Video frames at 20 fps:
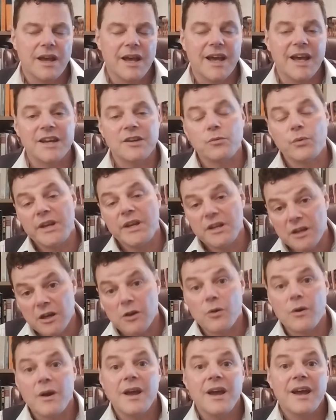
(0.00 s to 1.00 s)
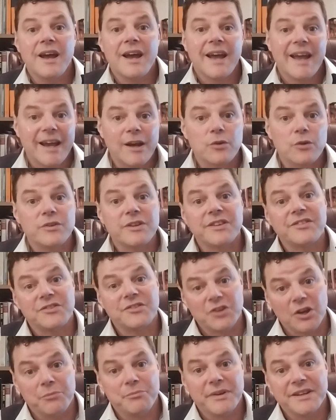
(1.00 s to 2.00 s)
and we know how to
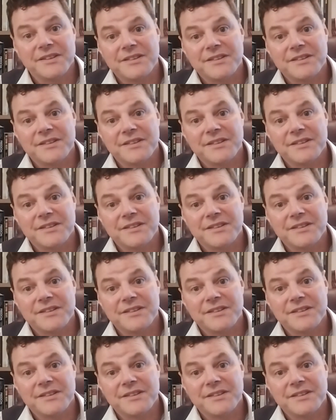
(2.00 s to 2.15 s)
stop.